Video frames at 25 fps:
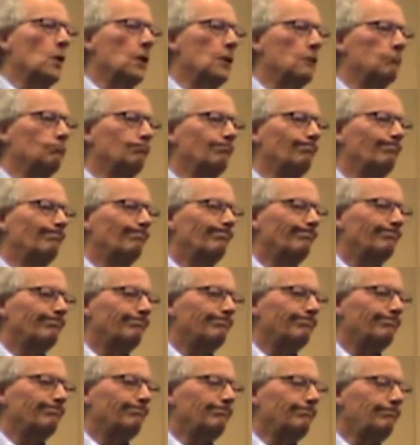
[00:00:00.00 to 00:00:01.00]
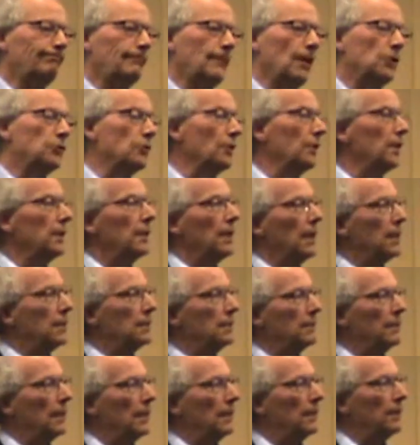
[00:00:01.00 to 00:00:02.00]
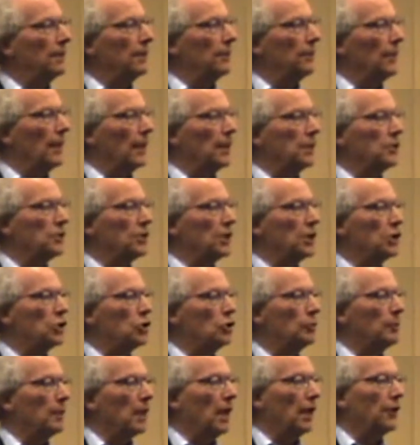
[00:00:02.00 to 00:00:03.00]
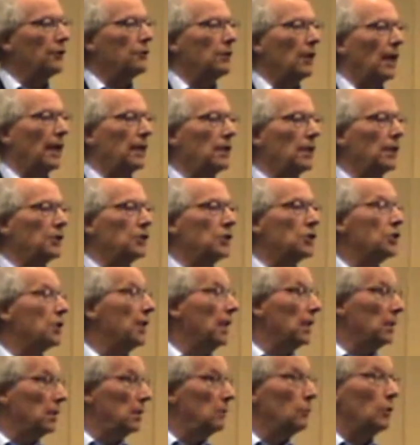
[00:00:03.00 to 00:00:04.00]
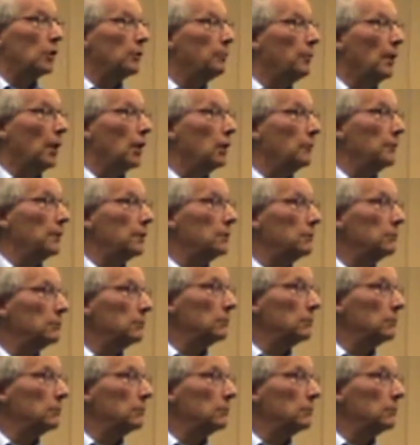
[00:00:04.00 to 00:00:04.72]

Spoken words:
I think that is the issue. But I'd like to see England with a parliament,